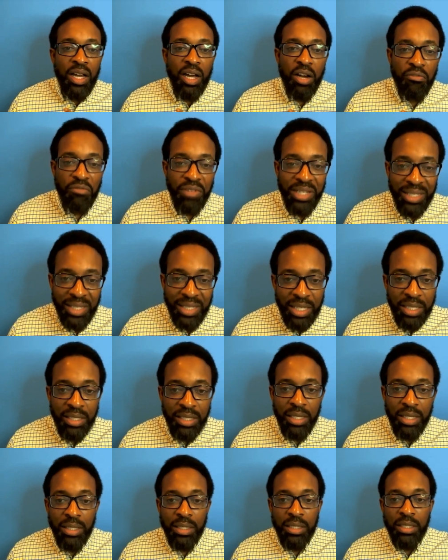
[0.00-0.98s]
of
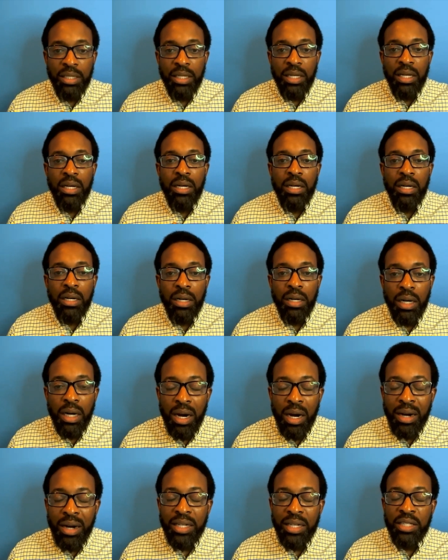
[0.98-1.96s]
resistance, our
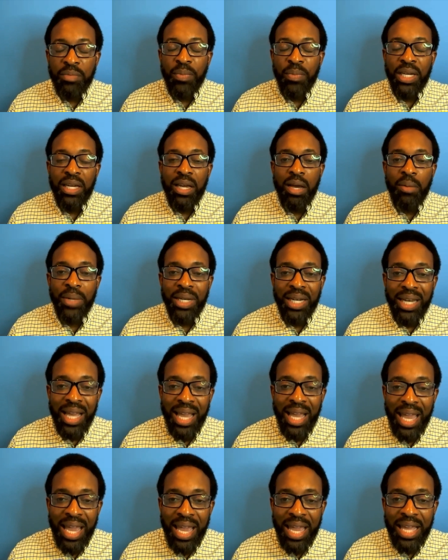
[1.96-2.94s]
hearts become an
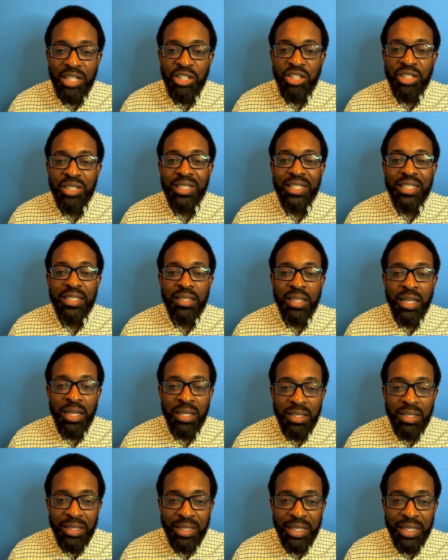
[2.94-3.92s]
edgeless
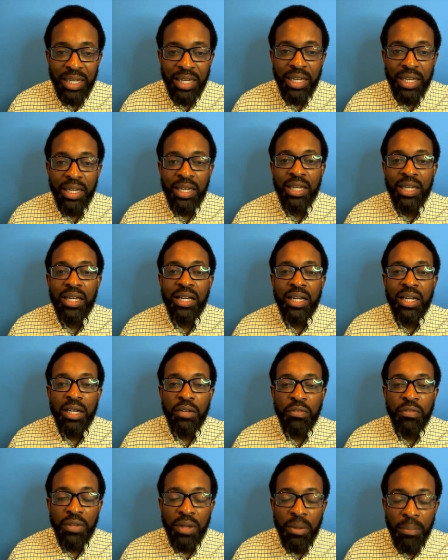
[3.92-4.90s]
sea
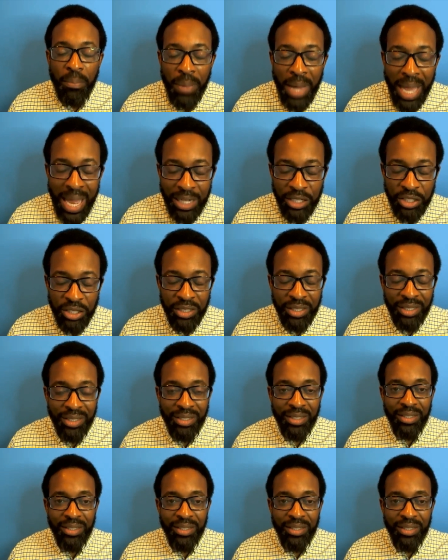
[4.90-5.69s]
of compassion.